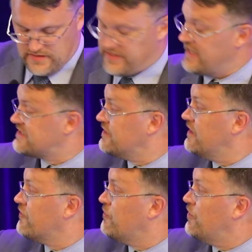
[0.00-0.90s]
The next
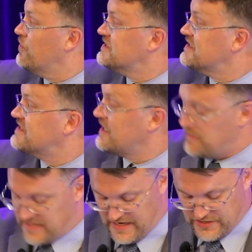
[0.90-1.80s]
deliverable was the
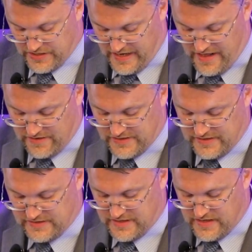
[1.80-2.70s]
segmentation
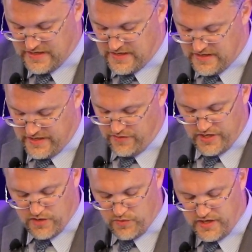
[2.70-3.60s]
analysis.
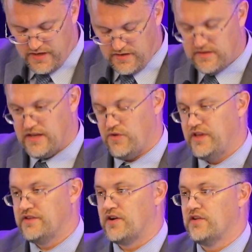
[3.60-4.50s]
Here we,
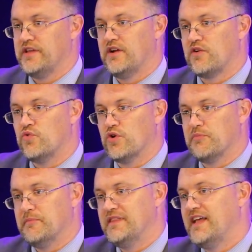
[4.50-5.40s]
internally, our core
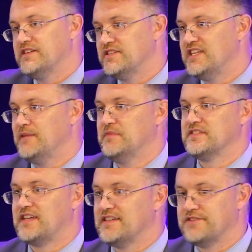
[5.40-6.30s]
implementation team
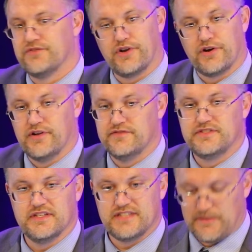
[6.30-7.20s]
discussed
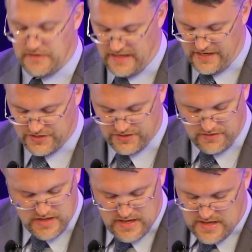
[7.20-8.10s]
alternatives to
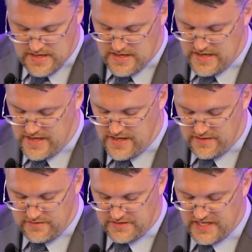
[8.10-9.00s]
segmentation.
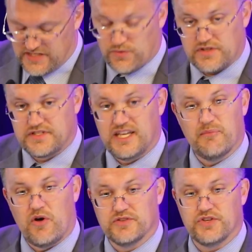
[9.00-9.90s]
The Sageworks
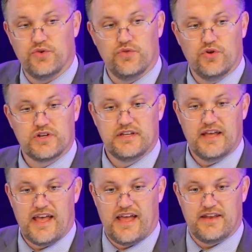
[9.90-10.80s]
team also looked
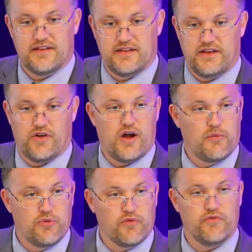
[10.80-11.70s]
at,
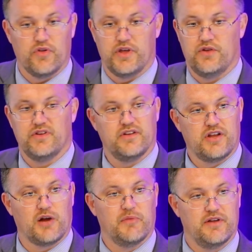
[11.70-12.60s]
our portfolio to
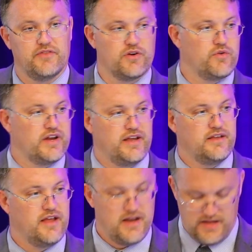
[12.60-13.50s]
determine if there were
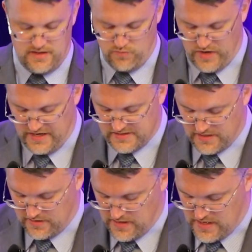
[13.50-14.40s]
any ways
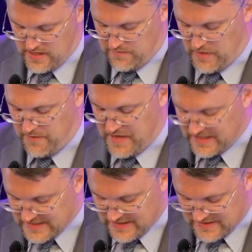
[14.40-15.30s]
that might
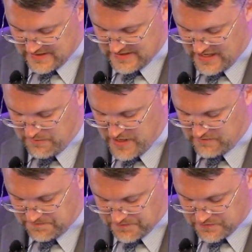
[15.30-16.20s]
make sense to
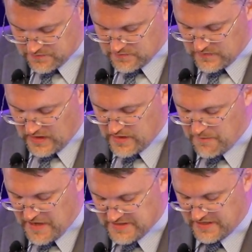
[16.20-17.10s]
segment.
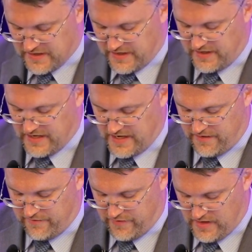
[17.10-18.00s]
They basically kind
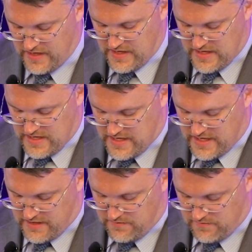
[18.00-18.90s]
of
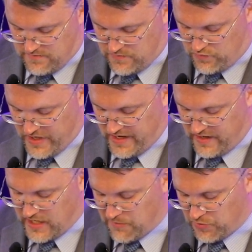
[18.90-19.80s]

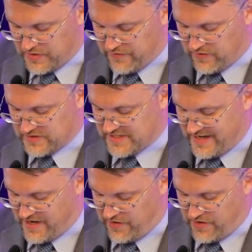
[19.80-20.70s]
ran a couple different
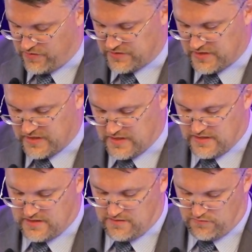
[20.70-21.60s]
scenarios
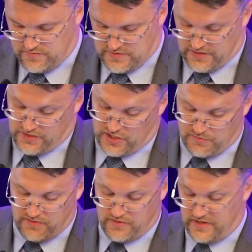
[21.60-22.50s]
to
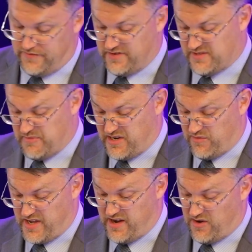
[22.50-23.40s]
determine really if there's a better
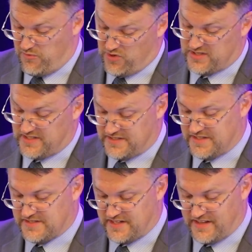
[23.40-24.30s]
way or a more
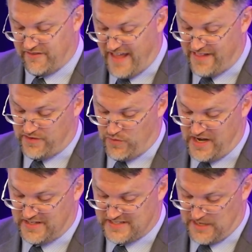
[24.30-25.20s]
statistically valid
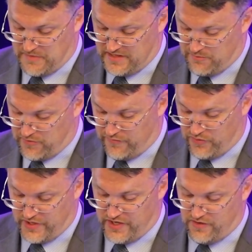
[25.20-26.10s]
way to segment the
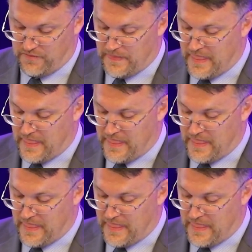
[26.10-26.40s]
portfolio